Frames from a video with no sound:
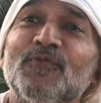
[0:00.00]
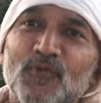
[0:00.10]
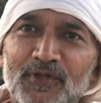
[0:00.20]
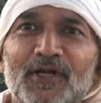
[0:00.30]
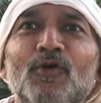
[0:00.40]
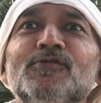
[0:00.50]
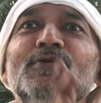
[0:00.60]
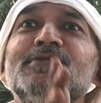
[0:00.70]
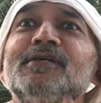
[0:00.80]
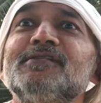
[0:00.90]
before that also
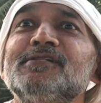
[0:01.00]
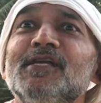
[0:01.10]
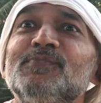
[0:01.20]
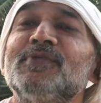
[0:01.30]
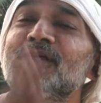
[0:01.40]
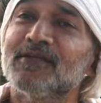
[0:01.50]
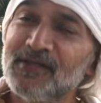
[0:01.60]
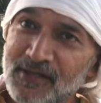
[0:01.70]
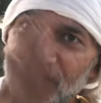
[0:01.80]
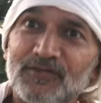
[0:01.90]
he says the same thing,
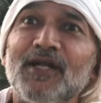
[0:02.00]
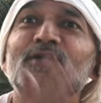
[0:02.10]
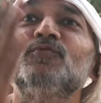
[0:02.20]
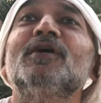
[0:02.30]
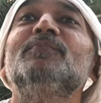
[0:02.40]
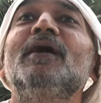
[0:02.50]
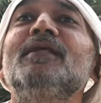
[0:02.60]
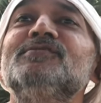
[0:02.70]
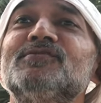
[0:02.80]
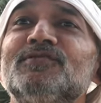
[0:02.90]
that you can
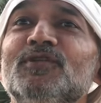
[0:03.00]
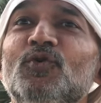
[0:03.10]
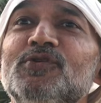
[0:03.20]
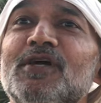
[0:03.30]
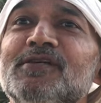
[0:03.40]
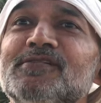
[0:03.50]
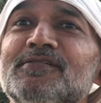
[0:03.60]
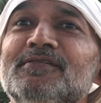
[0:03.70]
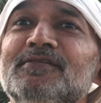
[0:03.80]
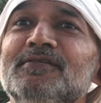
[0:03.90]
balance the doshas
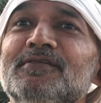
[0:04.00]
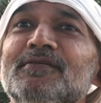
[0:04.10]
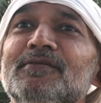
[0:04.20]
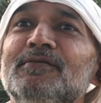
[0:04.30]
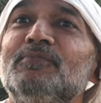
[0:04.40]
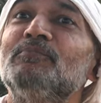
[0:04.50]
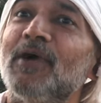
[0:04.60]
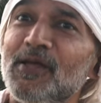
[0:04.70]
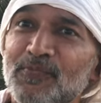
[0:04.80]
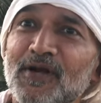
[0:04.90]

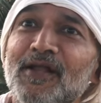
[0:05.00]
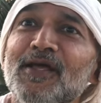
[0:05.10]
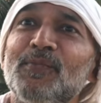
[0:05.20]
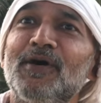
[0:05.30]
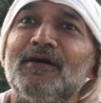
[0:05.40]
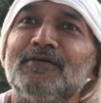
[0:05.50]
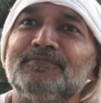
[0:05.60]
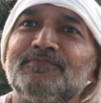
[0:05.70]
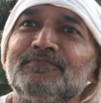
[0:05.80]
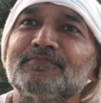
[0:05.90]
by pranayama.
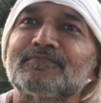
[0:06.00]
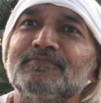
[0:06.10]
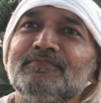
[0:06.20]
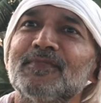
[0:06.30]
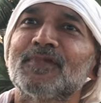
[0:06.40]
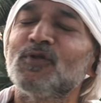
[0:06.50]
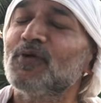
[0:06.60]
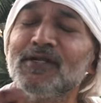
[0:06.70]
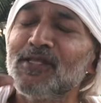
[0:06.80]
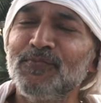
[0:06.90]

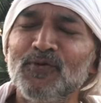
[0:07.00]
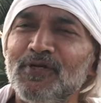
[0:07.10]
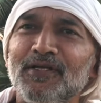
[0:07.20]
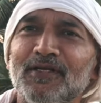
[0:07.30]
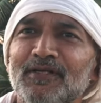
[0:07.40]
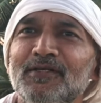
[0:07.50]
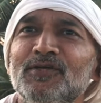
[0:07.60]
Look at the beauty.